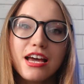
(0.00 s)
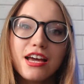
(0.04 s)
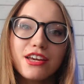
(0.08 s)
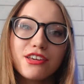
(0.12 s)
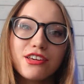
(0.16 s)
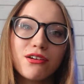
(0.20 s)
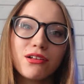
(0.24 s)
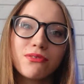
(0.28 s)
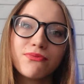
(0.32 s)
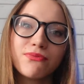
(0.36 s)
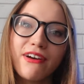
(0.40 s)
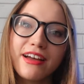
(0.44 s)

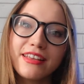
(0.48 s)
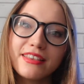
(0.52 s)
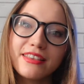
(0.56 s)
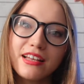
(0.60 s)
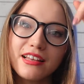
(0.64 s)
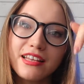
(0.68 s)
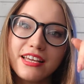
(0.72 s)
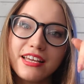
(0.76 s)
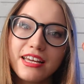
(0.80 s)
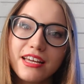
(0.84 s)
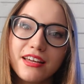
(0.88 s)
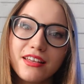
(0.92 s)
You'll find the
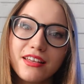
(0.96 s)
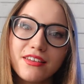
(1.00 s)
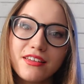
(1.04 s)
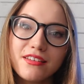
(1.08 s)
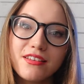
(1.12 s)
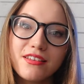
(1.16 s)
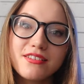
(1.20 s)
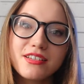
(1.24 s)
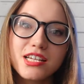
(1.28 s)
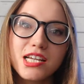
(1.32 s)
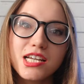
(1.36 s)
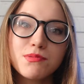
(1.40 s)
link in the
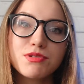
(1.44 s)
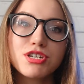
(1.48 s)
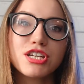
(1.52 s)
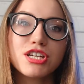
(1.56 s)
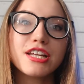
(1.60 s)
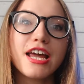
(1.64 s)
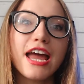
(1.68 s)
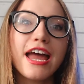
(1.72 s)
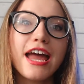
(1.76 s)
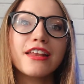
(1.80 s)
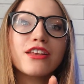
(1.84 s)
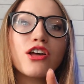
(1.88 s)

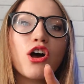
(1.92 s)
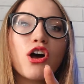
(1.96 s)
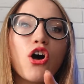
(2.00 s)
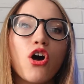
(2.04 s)
description and